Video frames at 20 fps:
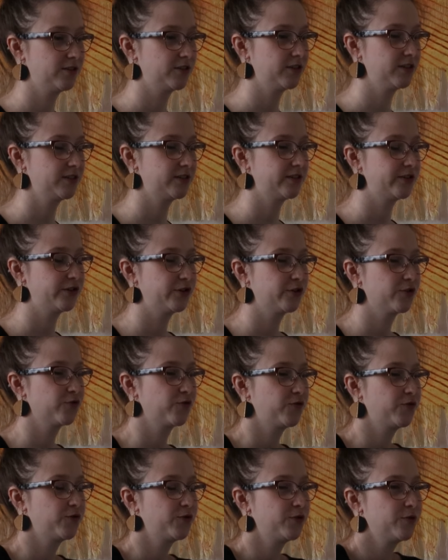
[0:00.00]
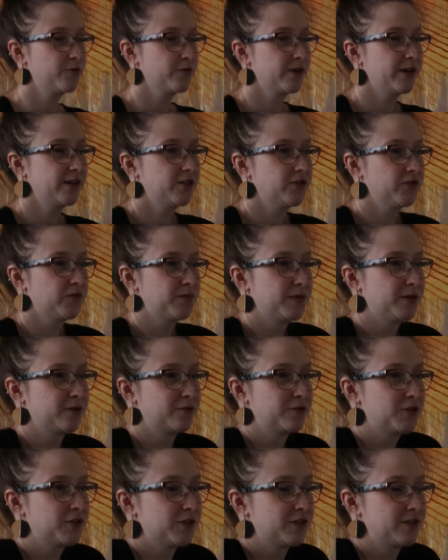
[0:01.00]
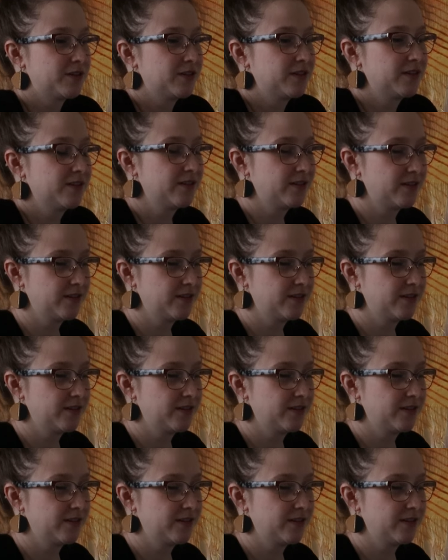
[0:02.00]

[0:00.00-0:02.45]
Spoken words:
Just in your full range of motion.